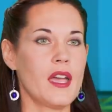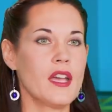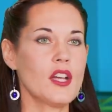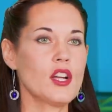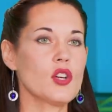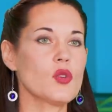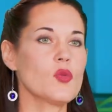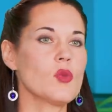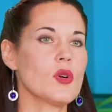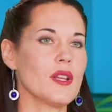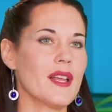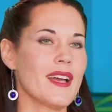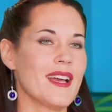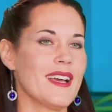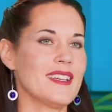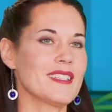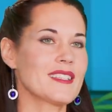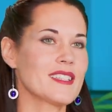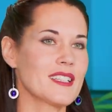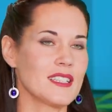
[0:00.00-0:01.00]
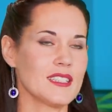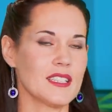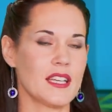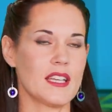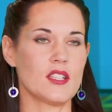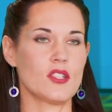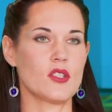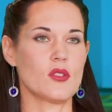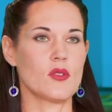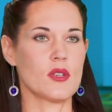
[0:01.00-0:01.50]
Anger will
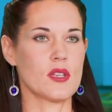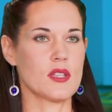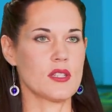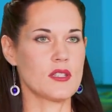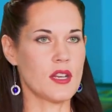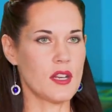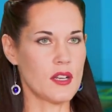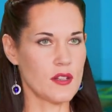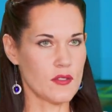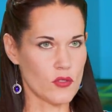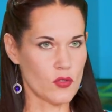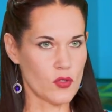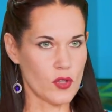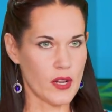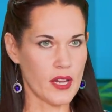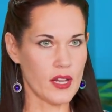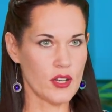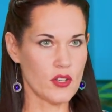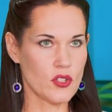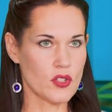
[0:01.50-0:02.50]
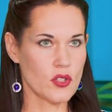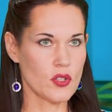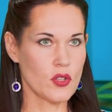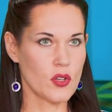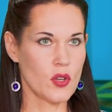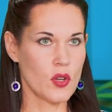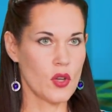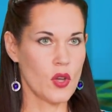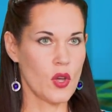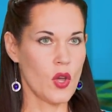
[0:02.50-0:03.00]
escalate to a state of rage
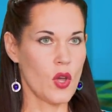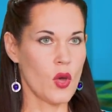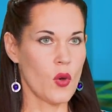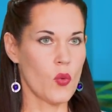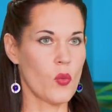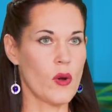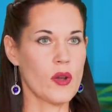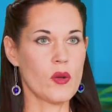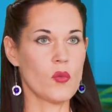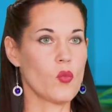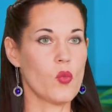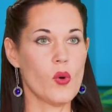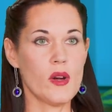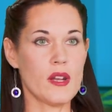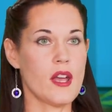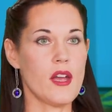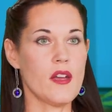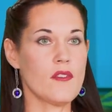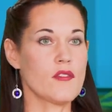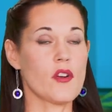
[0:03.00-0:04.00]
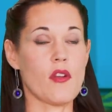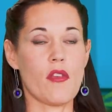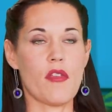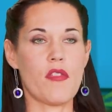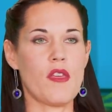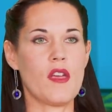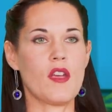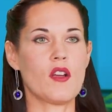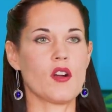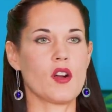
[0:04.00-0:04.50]
when whatever
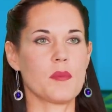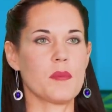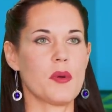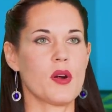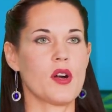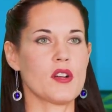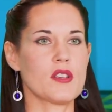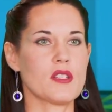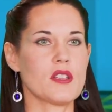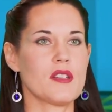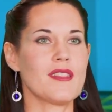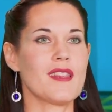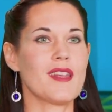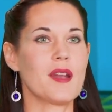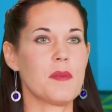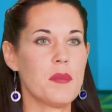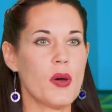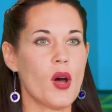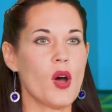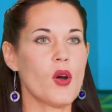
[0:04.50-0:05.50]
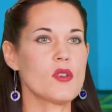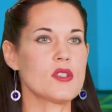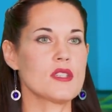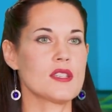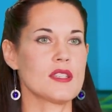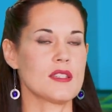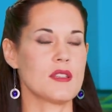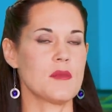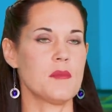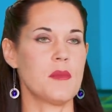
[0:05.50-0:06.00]
thing or person that
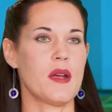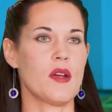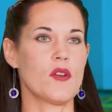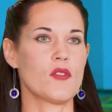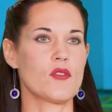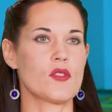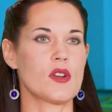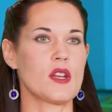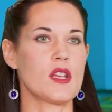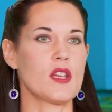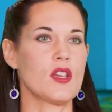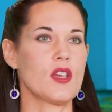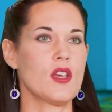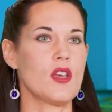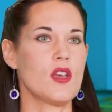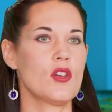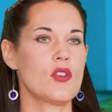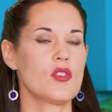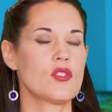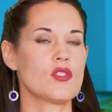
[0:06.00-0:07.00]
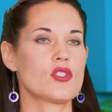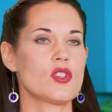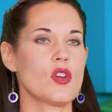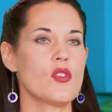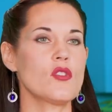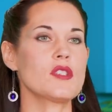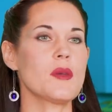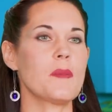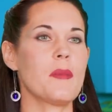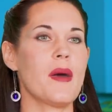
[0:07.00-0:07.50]
opposes the boundary
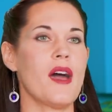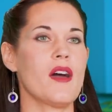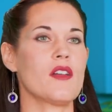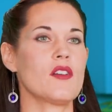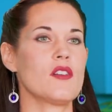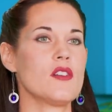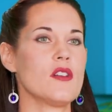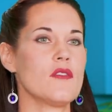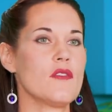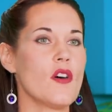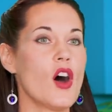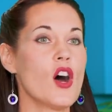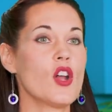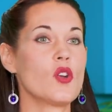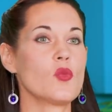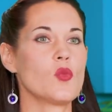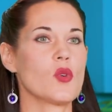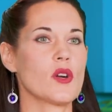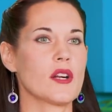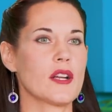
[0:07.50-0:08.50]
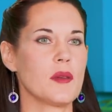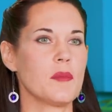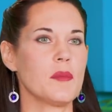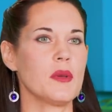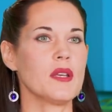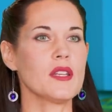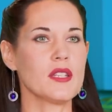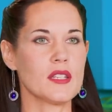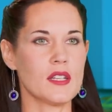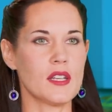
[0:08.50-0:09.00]
shows a pattern of
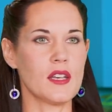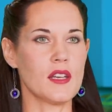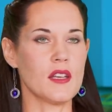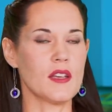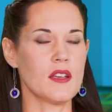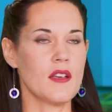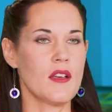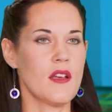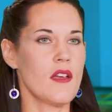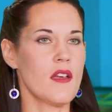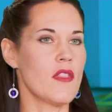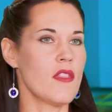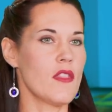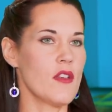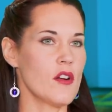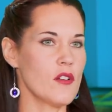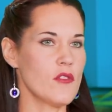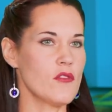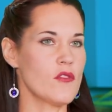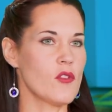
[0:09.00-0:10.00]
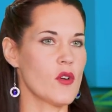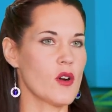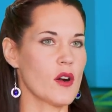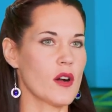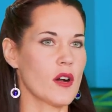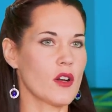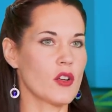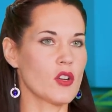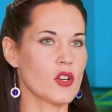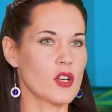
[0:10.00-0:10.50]
unworkability,
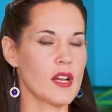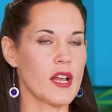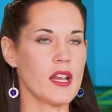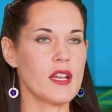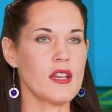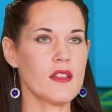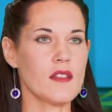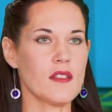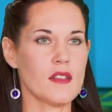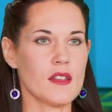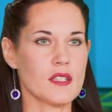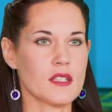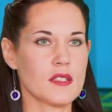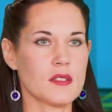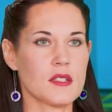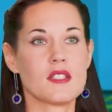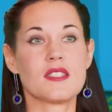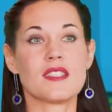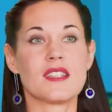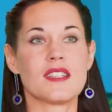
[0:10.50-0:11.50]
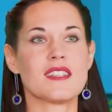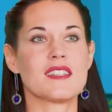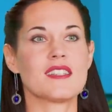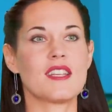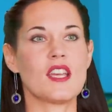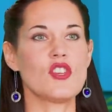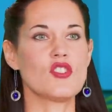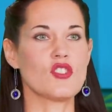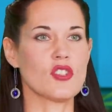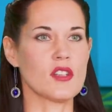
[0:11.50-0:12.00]
therefore creating this
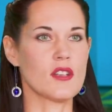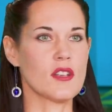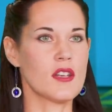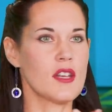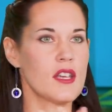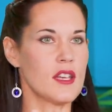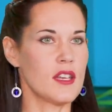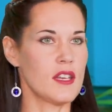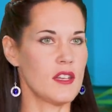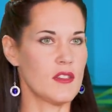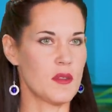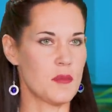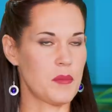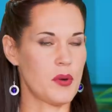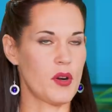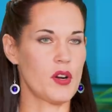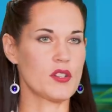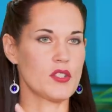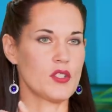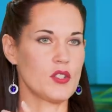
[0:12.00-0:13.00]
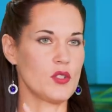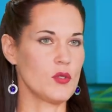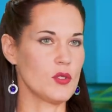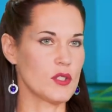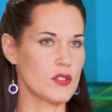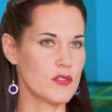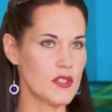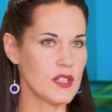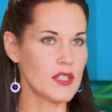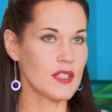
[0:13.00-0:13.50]
sensation in the person who
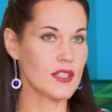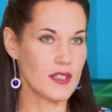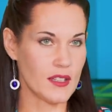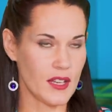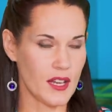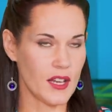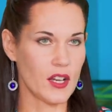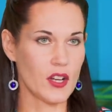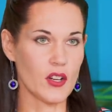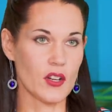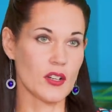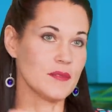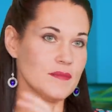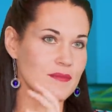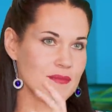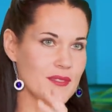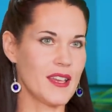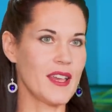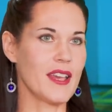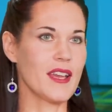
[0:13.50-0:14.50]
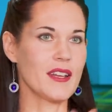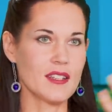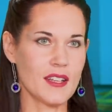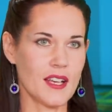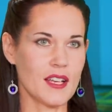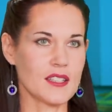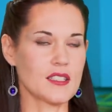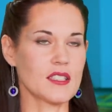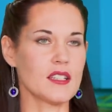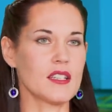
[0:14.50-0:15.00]
is feeling the anger and
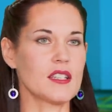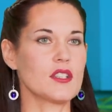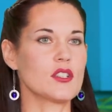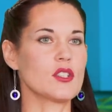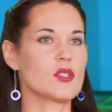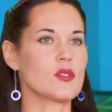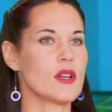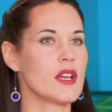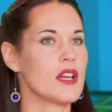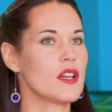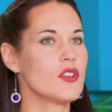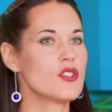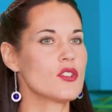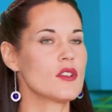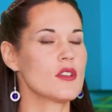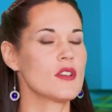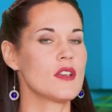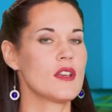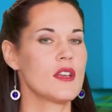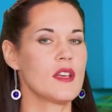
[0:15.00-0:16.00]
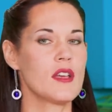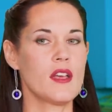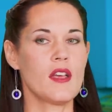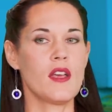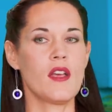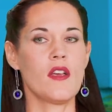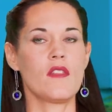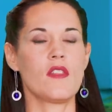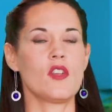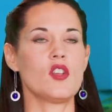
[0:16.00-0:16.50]
escalating to rage,
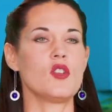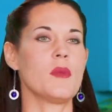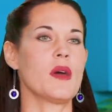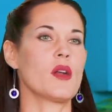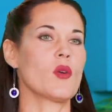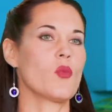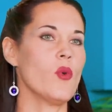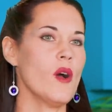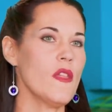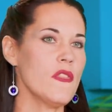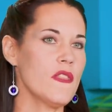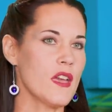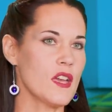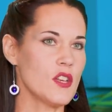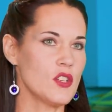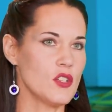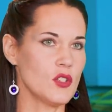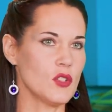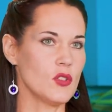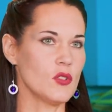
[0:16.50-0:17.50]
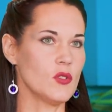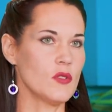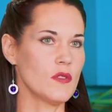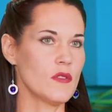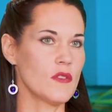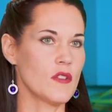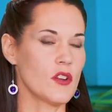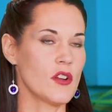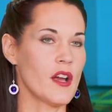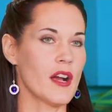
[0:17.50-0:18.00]
that no matter what they do,
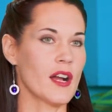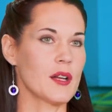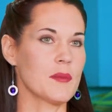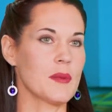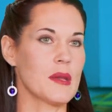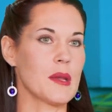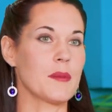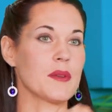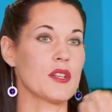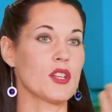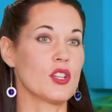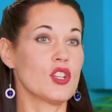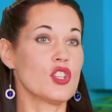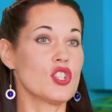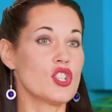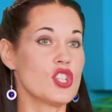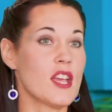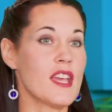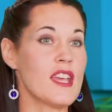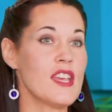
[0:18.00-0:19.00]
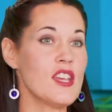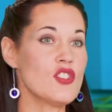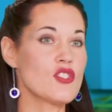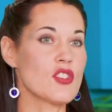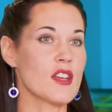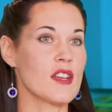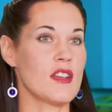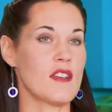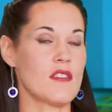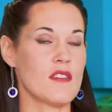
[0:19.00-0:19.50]
they're not going to be able to change
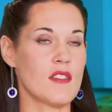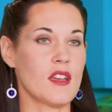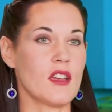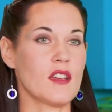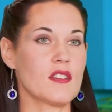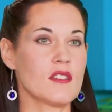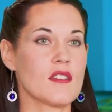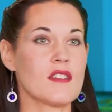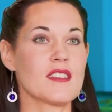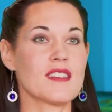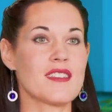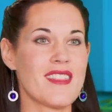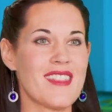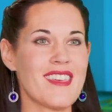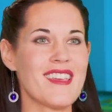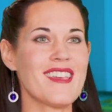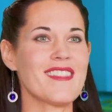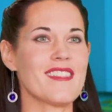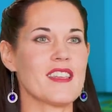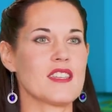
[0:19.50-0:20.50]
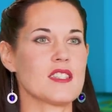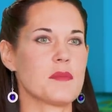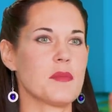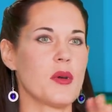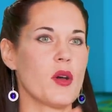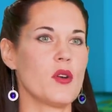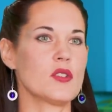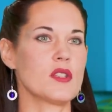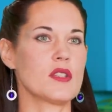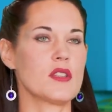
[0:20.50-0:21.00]
anything to this thing that's
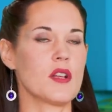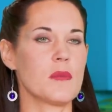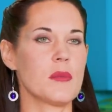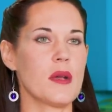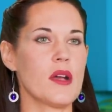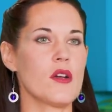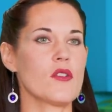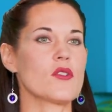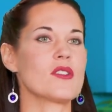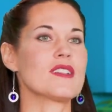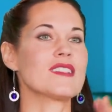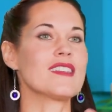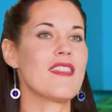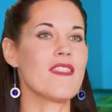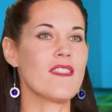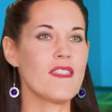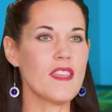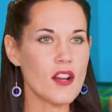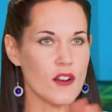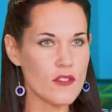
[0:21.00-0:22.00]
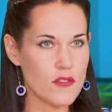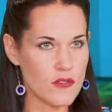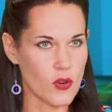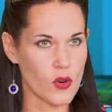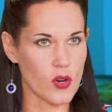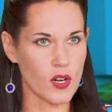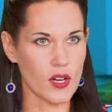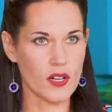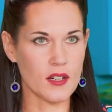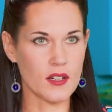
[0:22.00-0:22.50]
opposing their boundaries, and
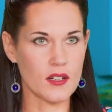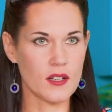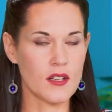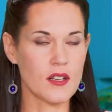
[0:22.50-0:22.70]
therefore